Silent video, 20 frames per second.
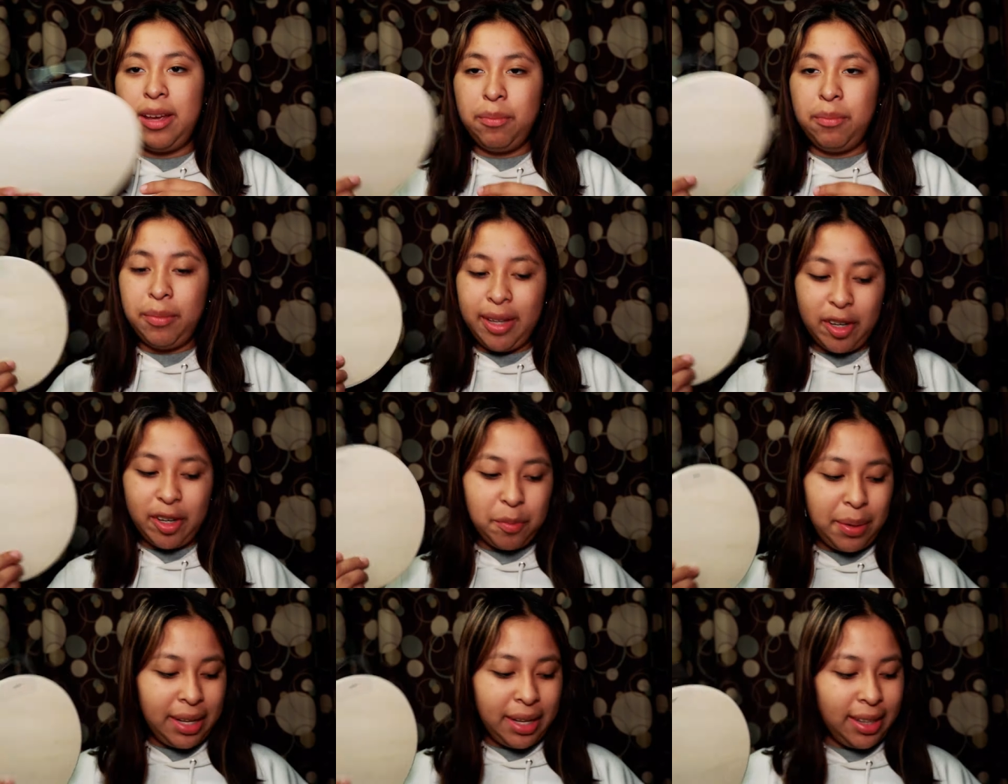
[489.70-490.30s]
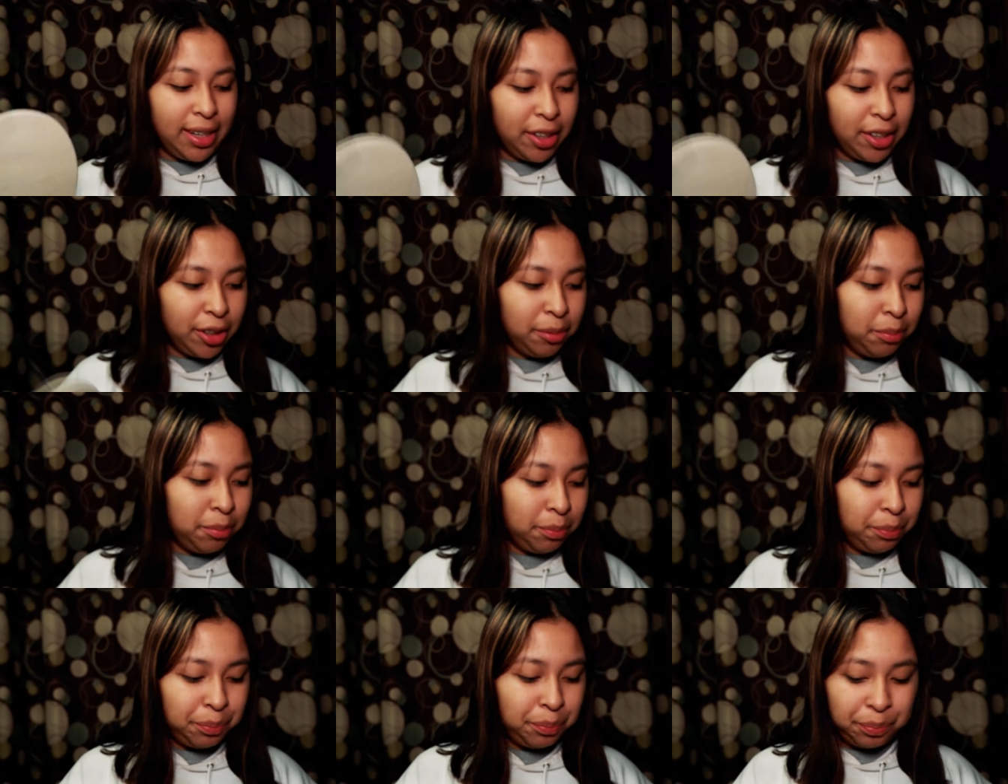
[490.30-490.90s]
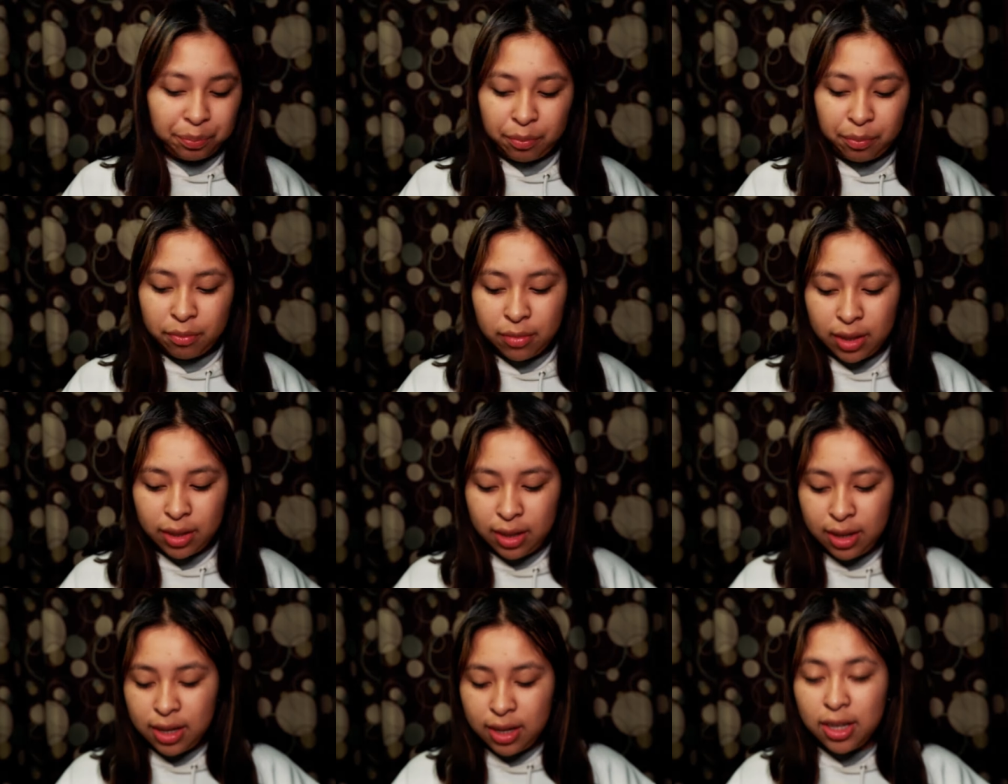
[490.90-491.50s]
name letter by letter.
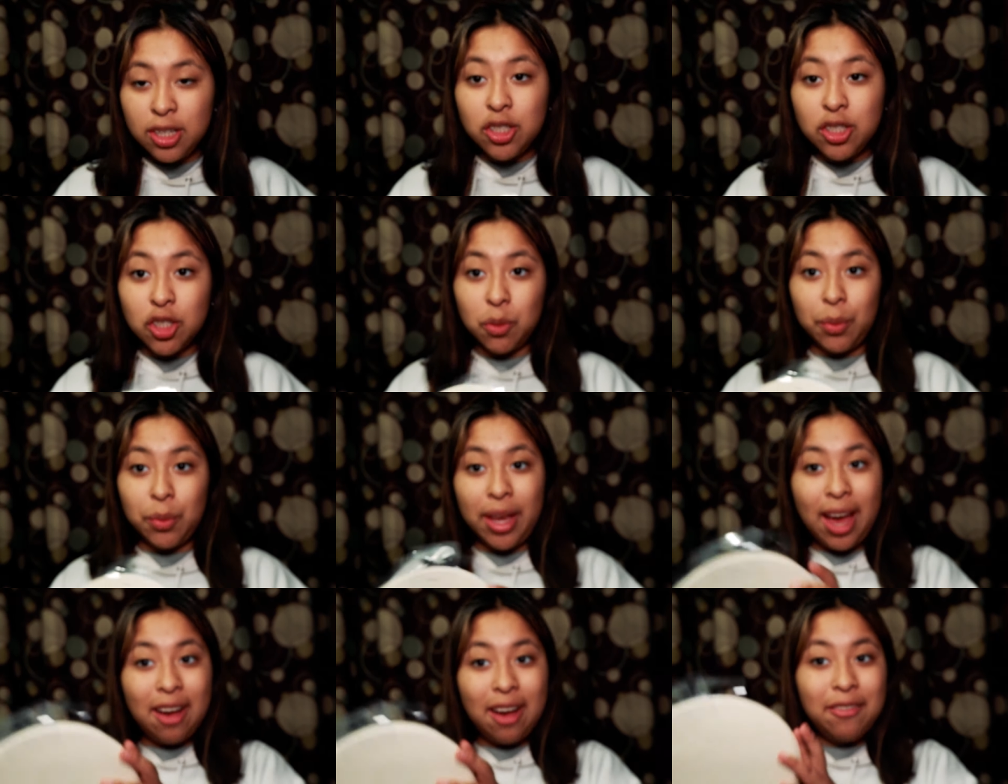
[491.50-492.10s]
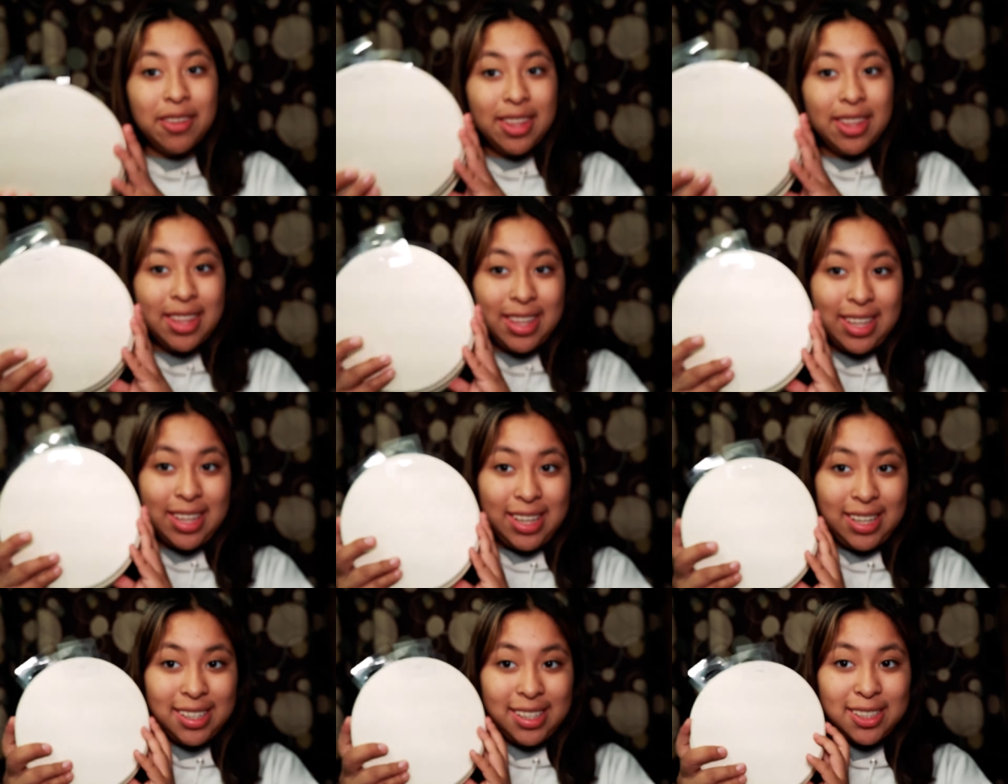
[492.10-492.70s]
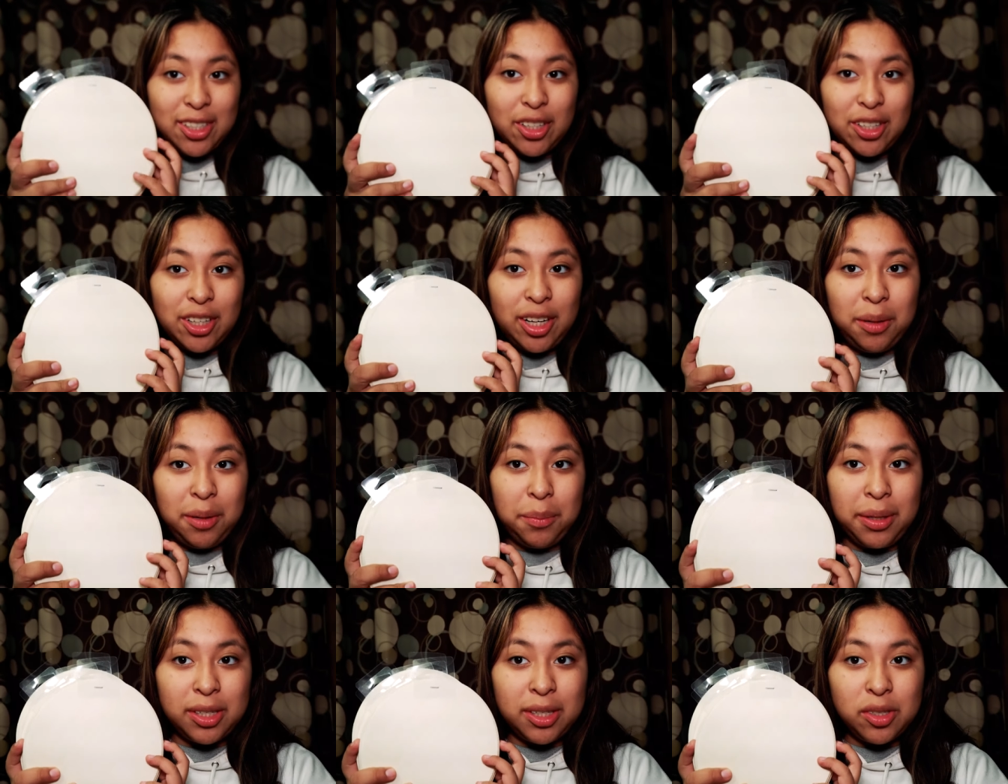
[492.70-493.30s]
So we have these that are
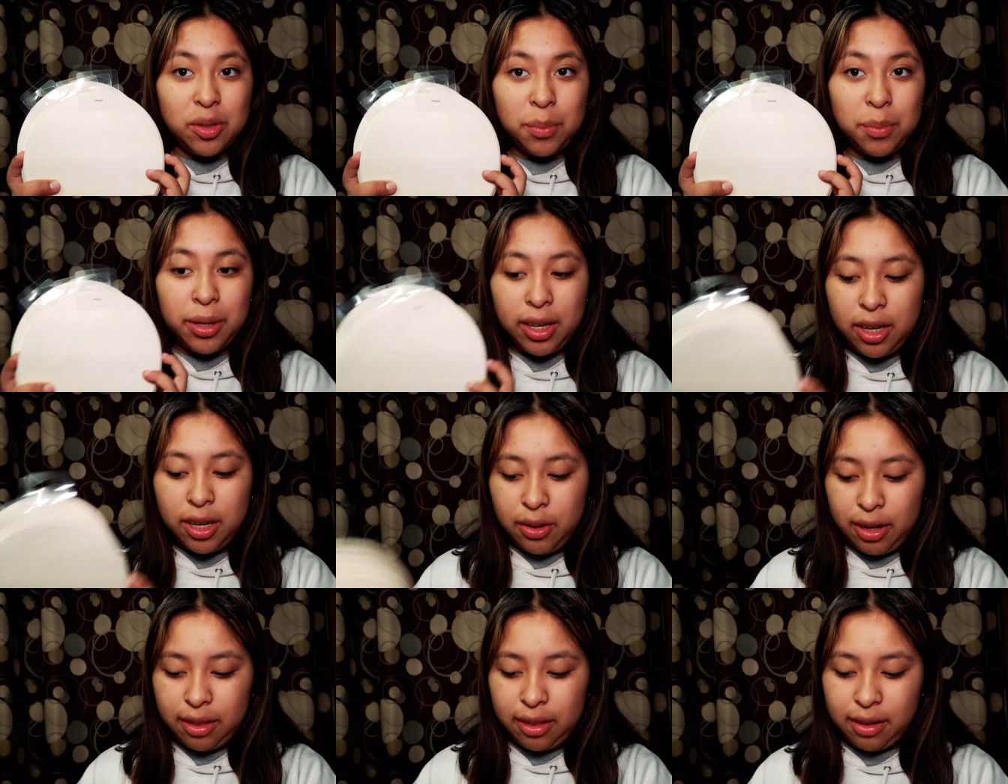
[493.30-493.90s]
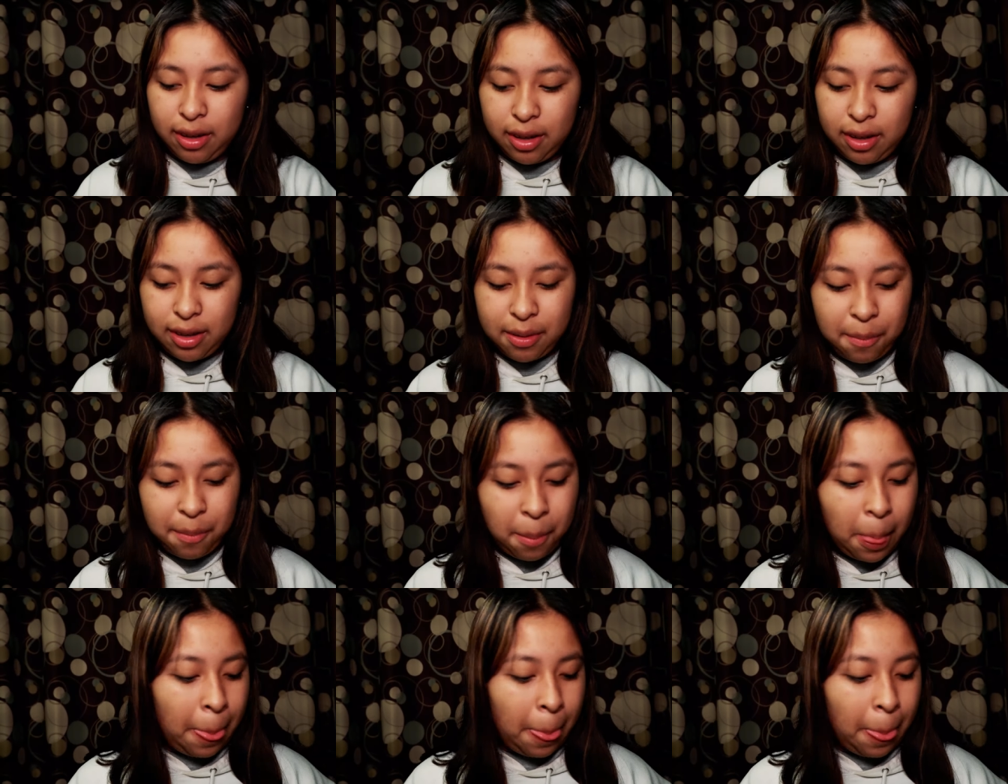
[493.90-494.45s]
going to be super cute, I think.